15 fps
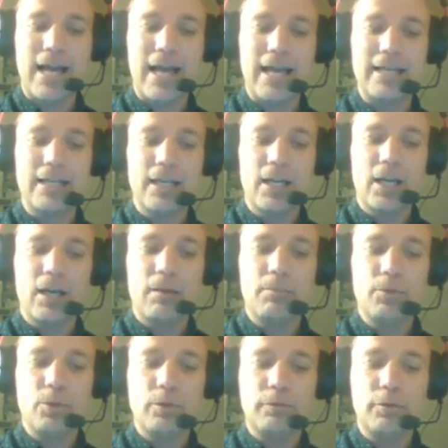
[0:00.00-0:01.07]
side,
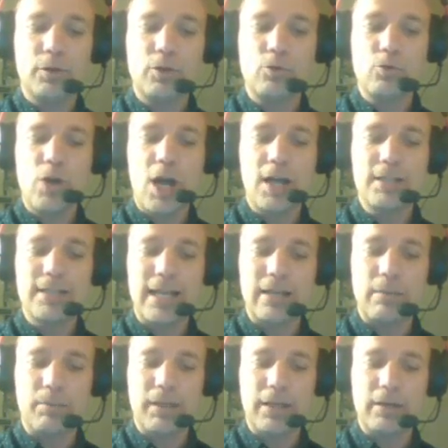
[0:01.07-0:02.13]
a beautiful cross,
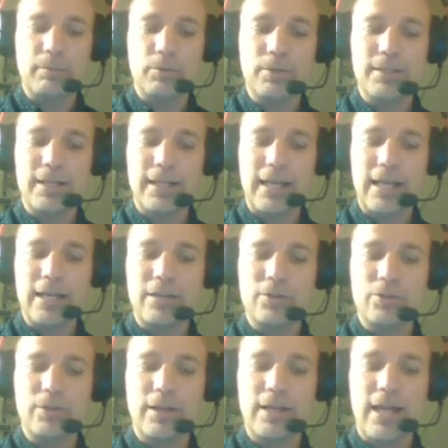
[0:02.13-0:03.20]
and the player puts it
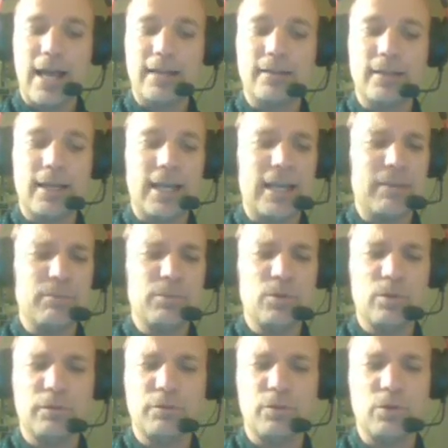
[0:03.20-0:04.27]
into the net. A
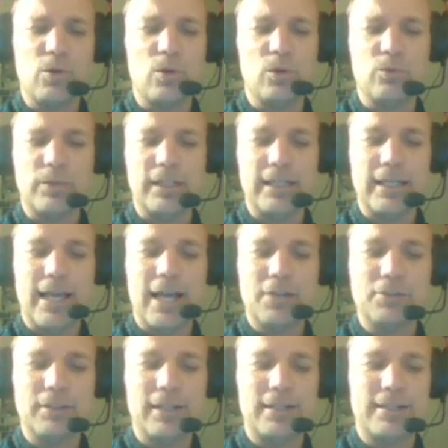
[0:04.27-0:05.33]
beautiful goal, really.
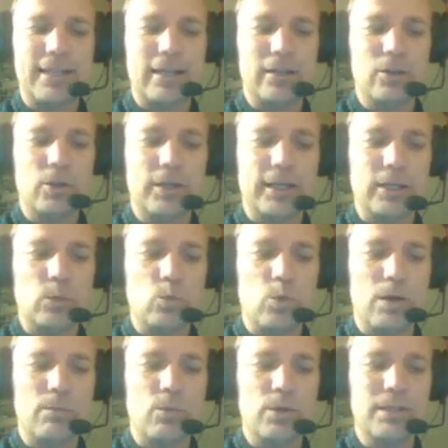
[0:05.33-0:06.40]
Actually, let's take a look at it
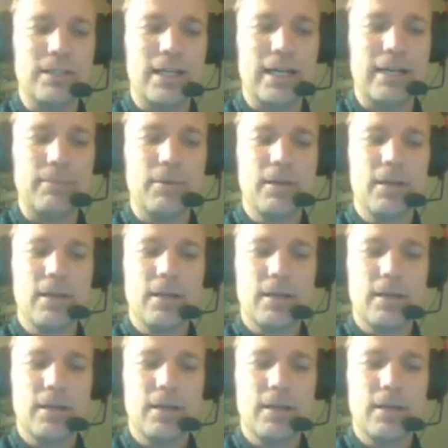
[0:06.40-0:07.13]
one more time.